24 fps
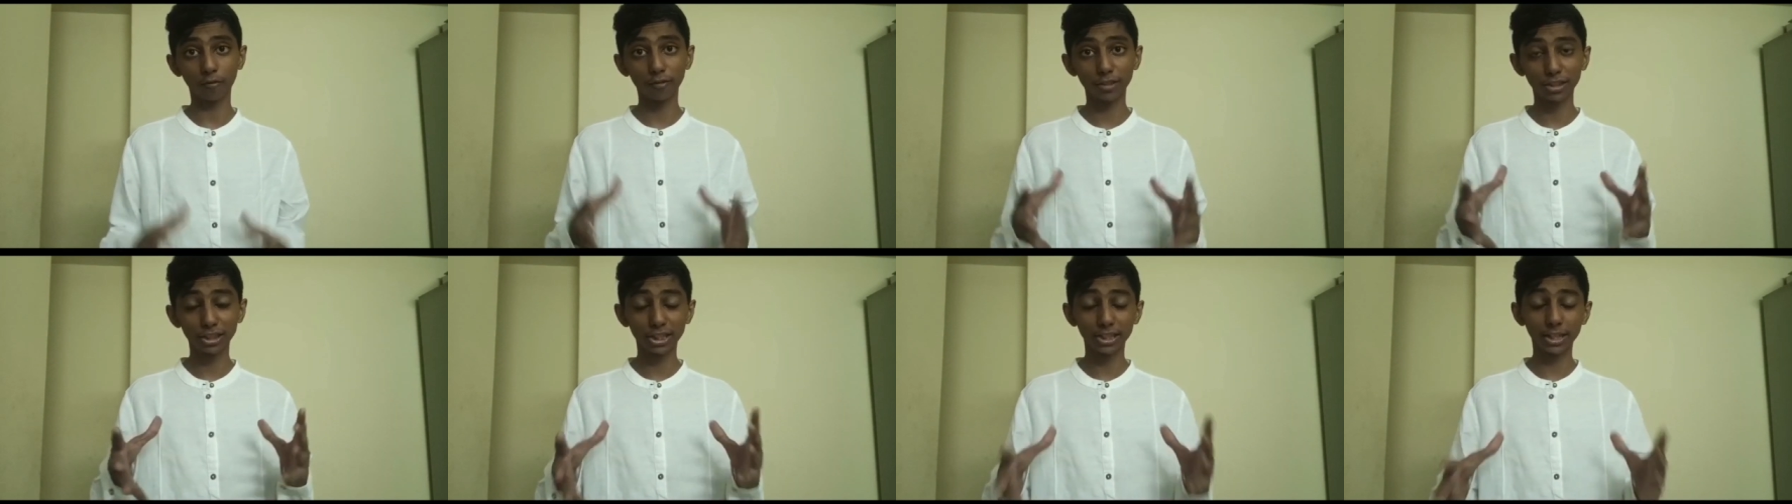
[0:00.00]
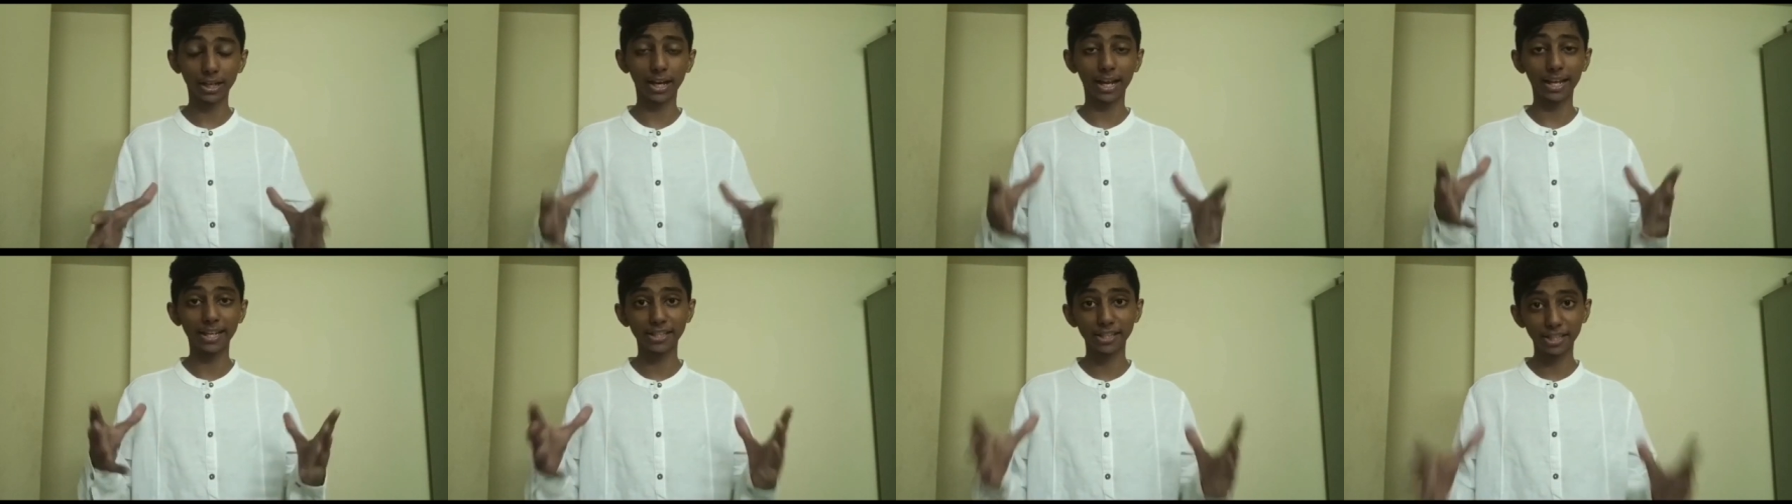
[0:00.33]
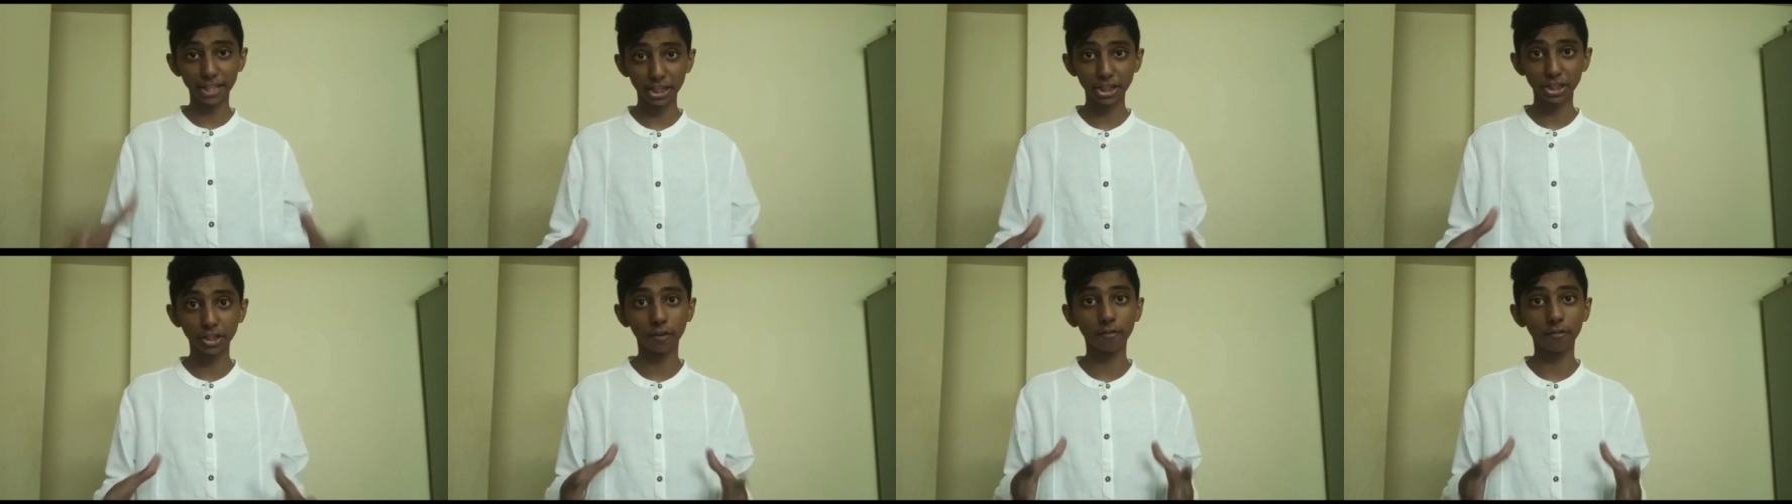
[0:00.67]

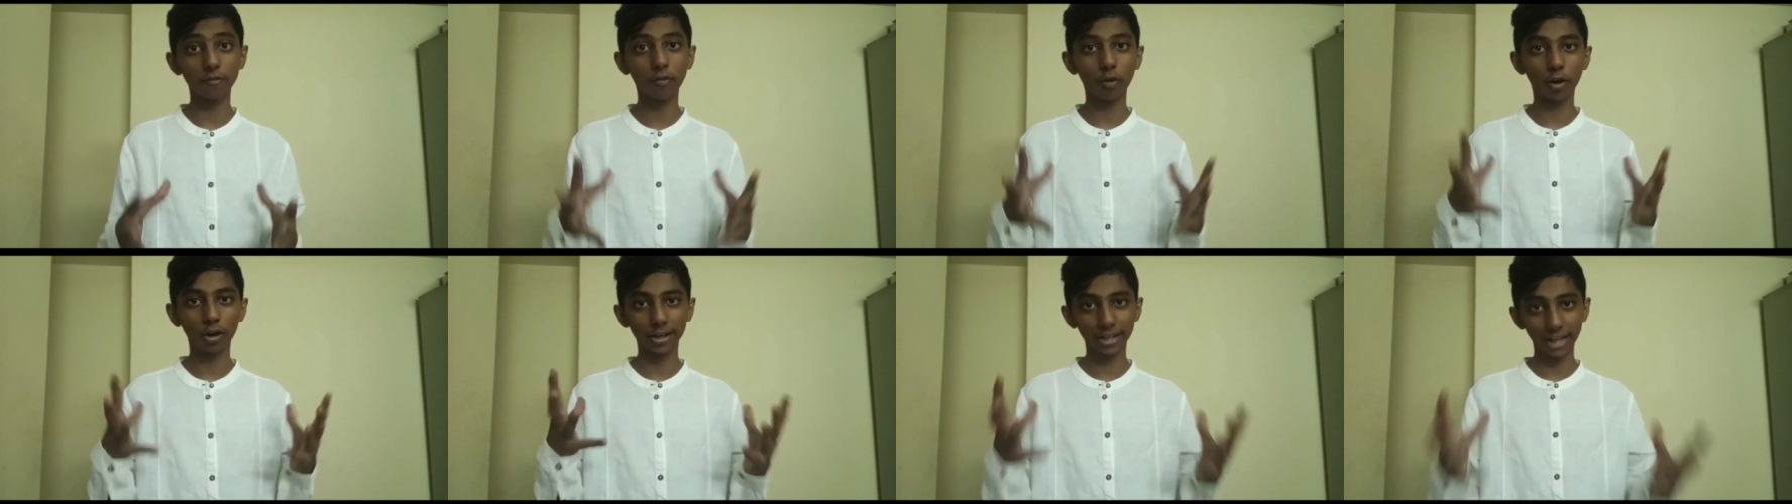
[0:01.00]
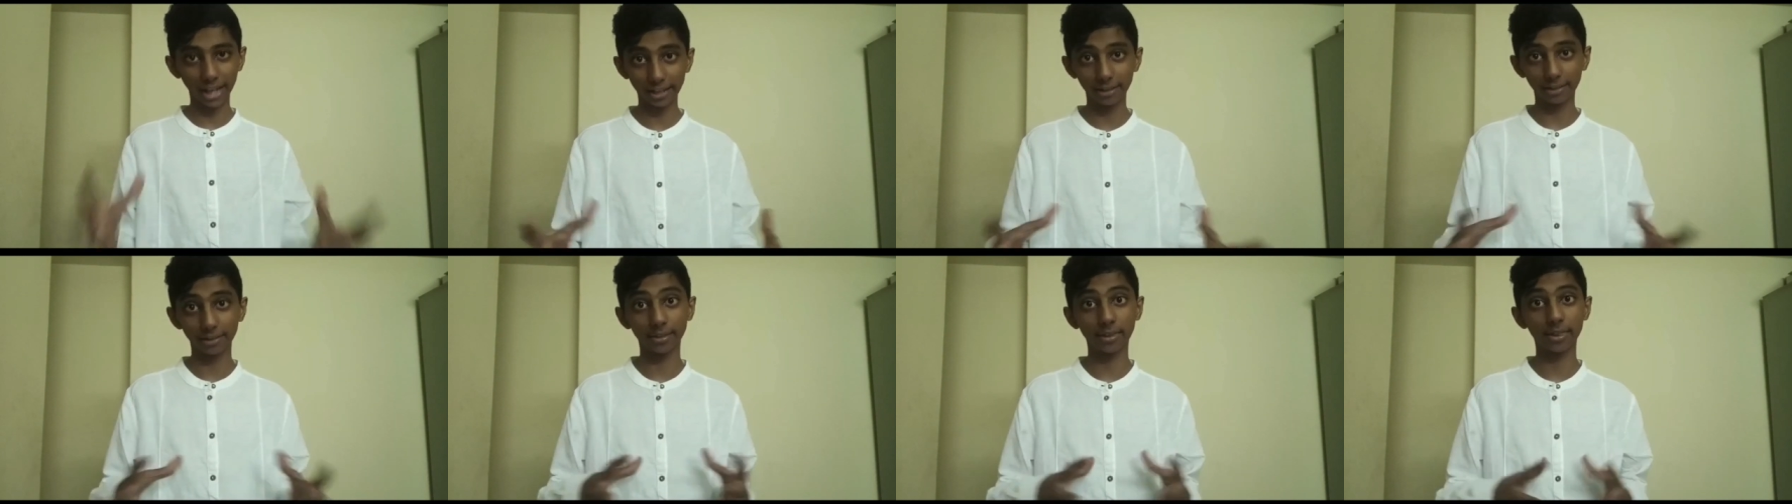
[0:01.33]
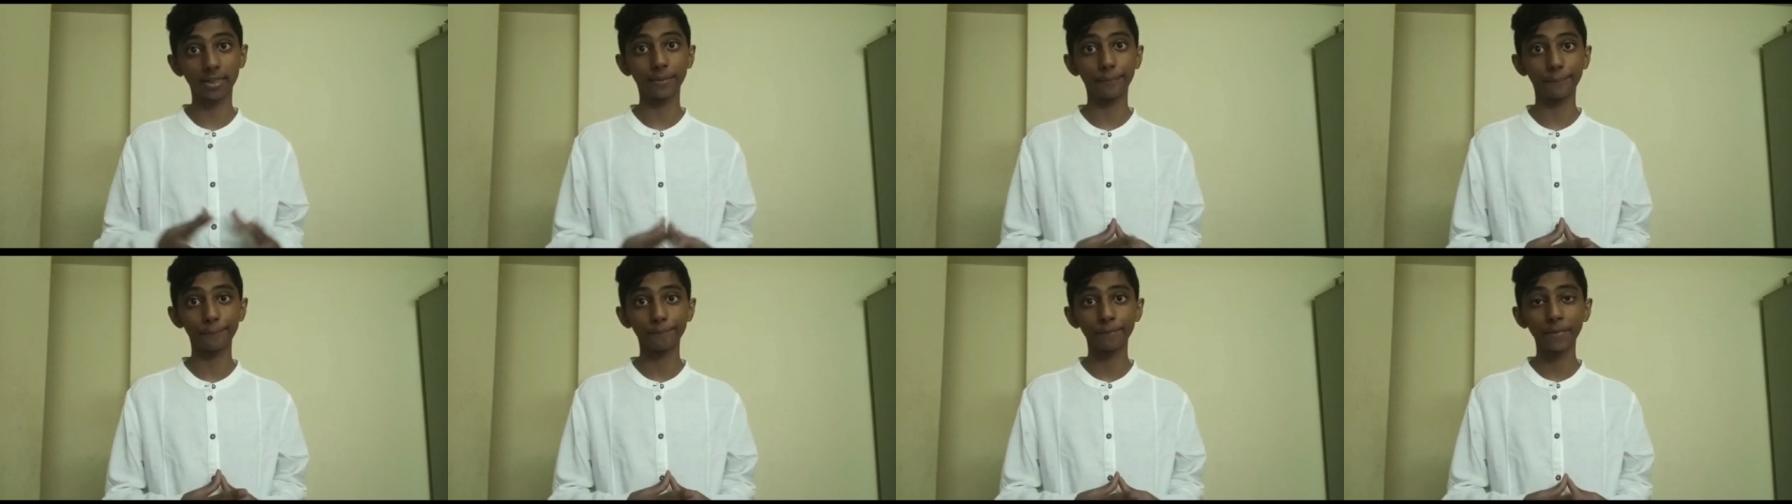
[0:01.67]
Digitalization for
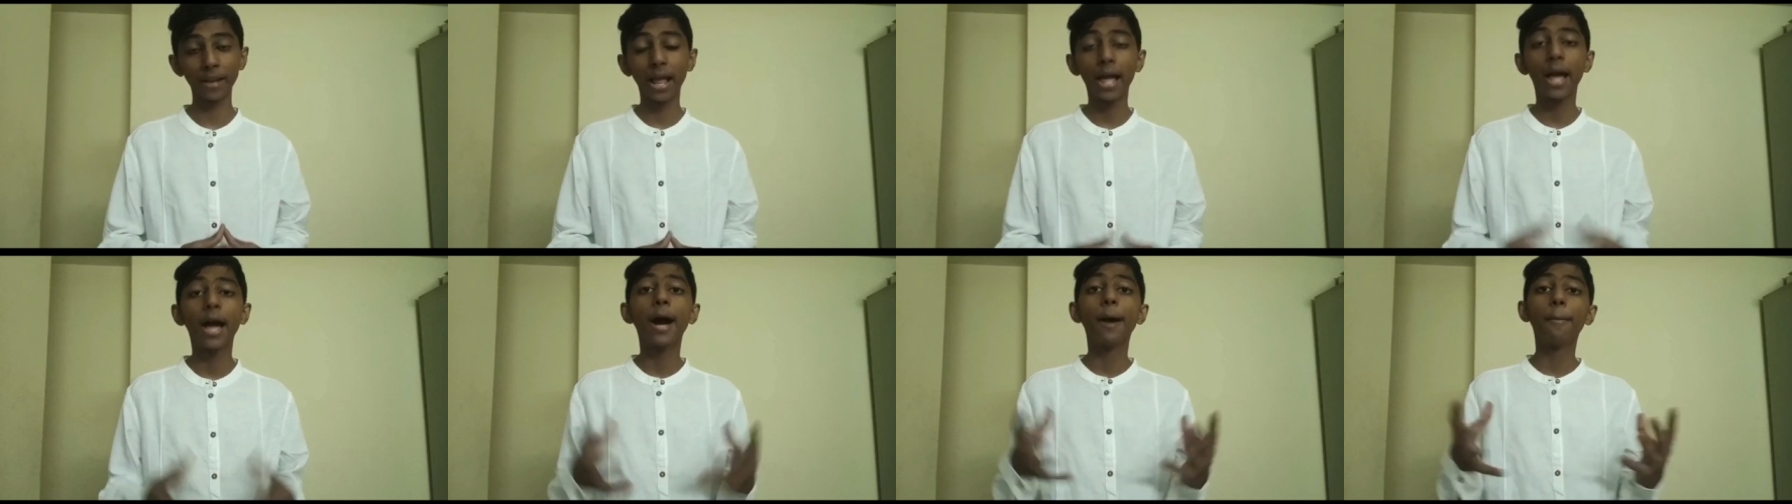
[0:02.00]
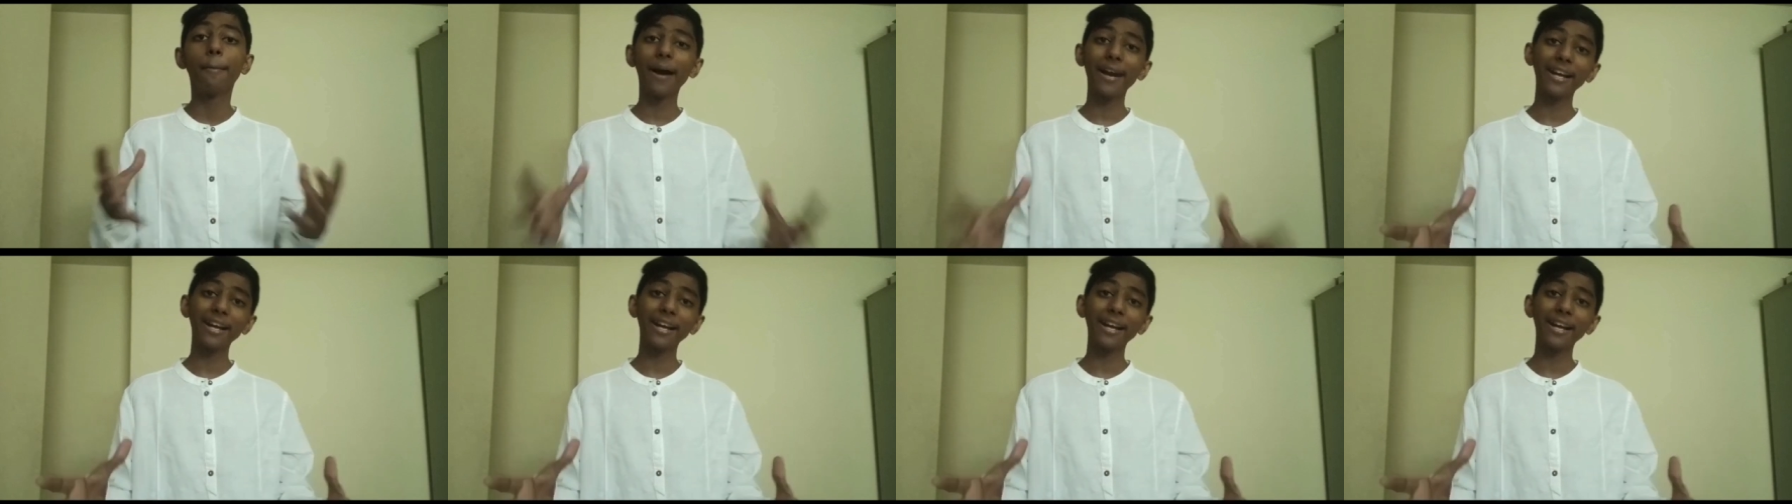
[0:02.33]
Realth.